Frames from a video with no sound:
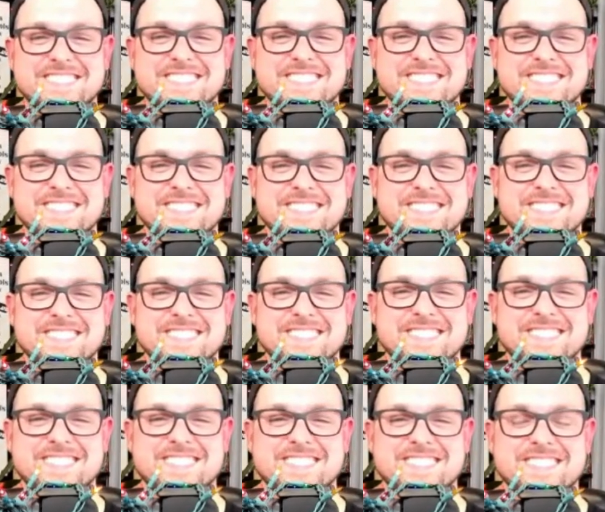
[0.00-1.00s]

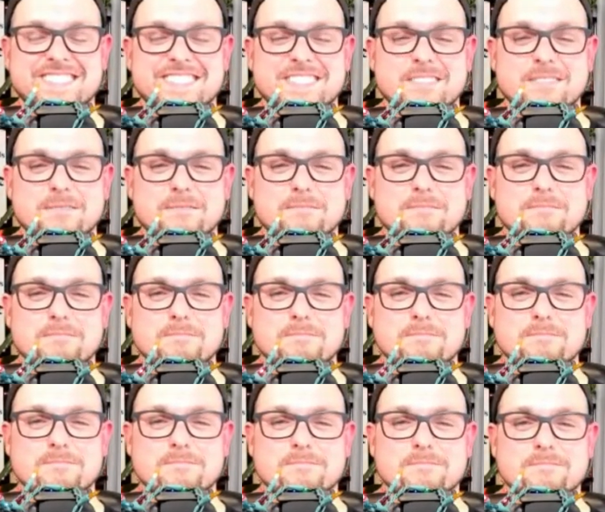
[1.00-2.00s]

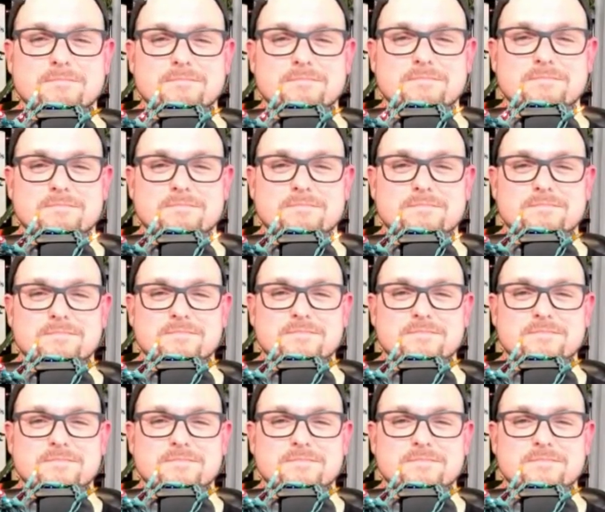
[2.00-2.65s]
[no speech]